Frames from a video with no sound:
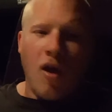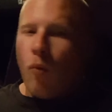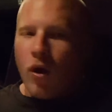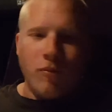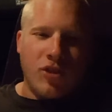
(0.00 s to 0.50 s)

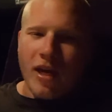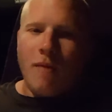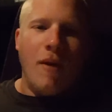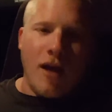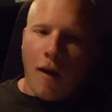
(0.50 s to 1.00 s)
What I'm
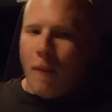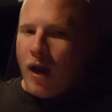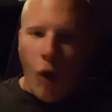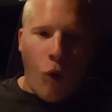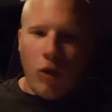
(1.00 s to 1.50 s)
saying may not make
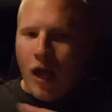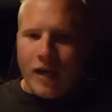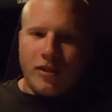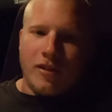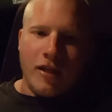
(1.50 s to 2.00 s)
a whole lot
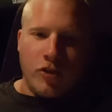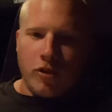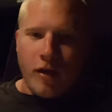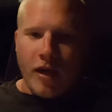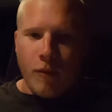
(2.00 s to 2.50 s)
of sense
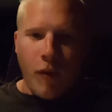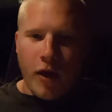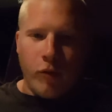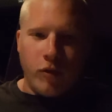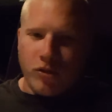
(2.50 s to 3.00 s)
to anybody
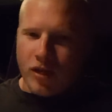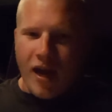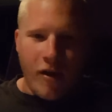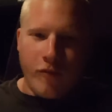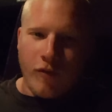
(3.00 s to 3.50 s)
who doesn't
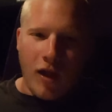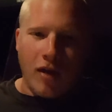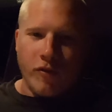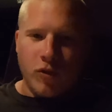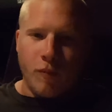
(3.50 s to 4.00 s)
have a lot
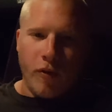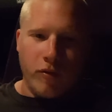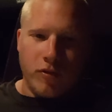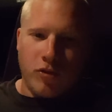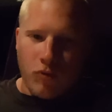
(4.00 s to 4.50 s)
of
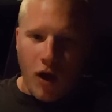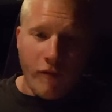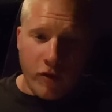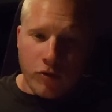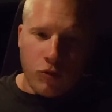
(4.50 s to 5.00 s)
experience
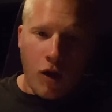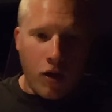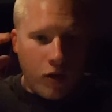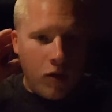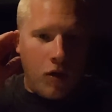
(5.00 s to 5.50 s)
driving a truck,
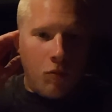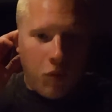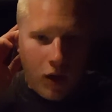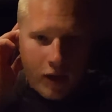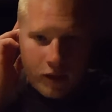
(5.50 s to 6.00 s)

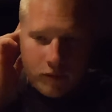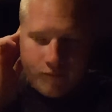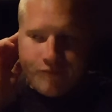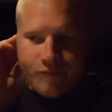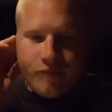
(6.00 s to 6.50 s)
but,
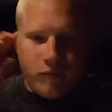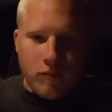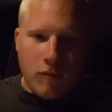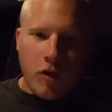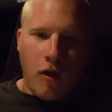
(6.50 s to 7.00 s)

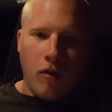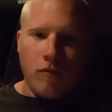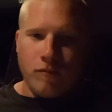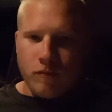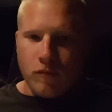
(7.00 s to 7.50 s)
you know,
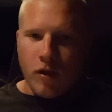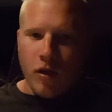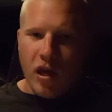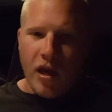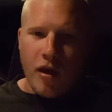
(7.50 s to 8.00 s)

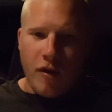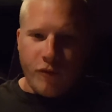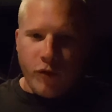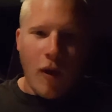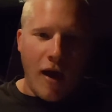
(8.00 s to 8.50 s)

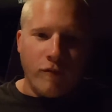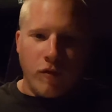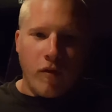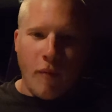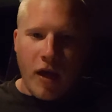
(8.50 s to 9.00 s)
if you have
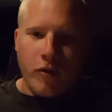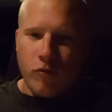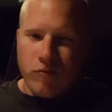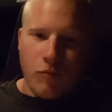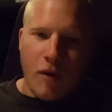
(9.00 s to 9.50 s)
driven a
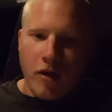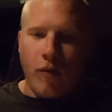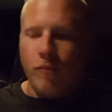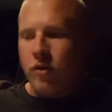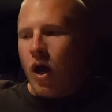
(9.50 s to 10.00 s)
manual, you may know
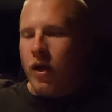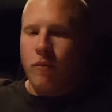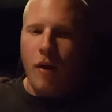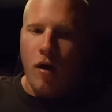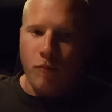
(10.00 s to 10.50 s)
what I'm talking
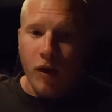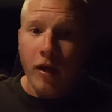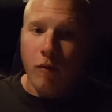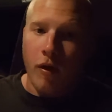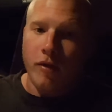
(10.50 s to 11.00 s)
about. But
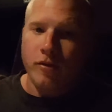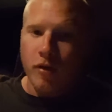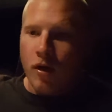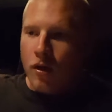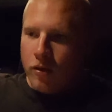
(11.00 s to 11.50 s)
anyways,
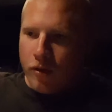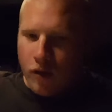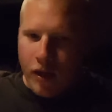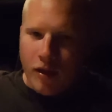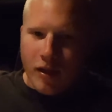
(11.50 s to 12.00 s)
you know,
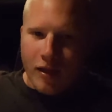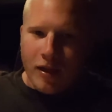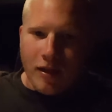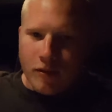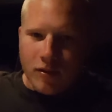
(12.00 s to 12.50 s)

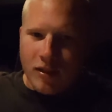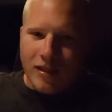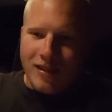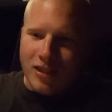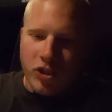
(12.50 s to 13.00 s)

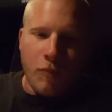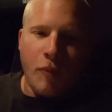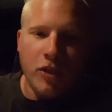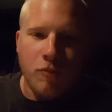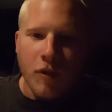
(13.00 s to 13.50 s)
that shit
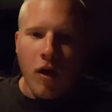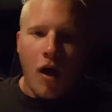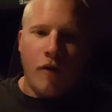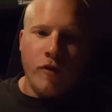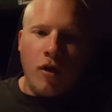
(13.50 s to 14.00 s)
pissed me
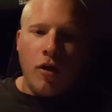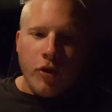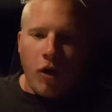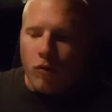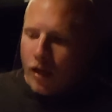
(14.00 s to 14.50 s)
off.
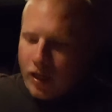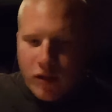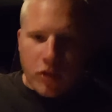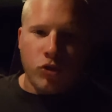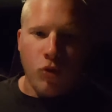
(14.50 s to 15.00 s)
You know, like in
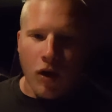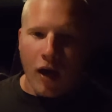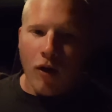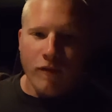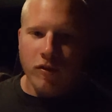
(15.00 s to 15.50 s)
this truck, I
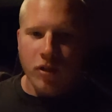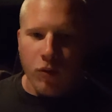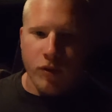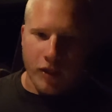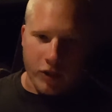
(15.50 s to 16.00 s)
don't have to deal
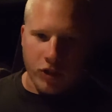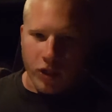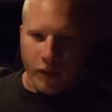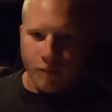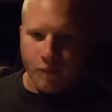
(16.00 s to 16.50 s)
with that
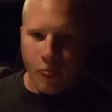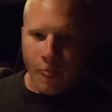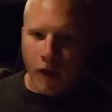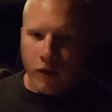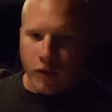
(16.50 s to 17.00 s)
shit.
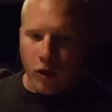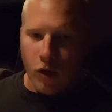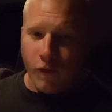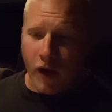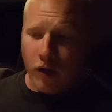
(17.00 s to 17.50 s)
You know,
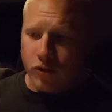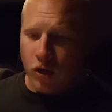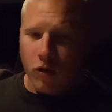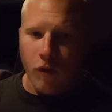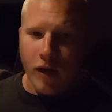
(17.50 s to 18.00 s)
if I
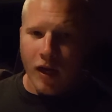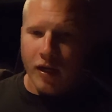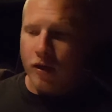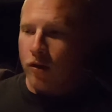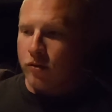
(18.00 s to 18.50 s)
start going down a
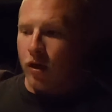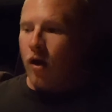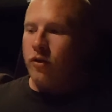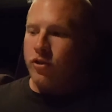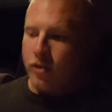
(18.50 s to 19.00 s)
hill, it's like,
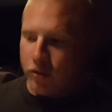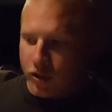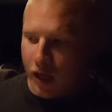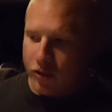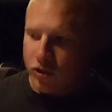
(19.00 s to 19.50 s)
oh, this hill's
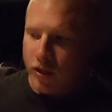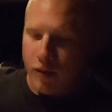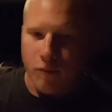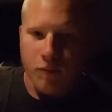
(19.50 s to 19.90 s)
kind of steep.